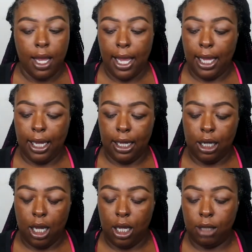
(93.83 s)

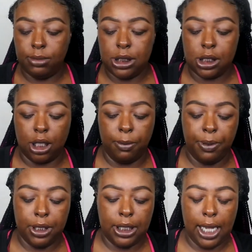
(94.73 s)
and I'm just gonna
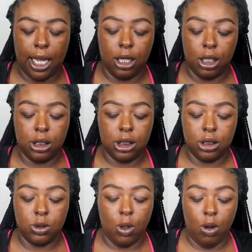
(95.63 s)
put down a little